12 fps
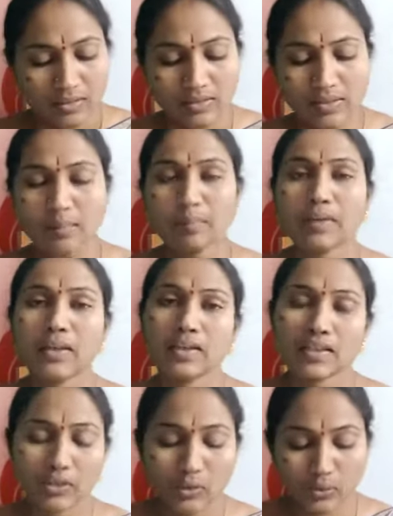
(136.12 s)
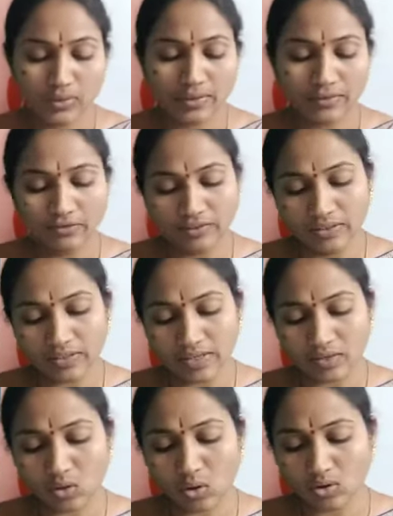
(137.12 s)
Some birds use their feet
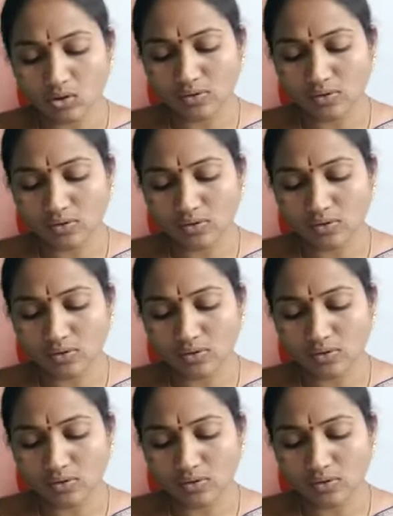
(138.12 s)
and claws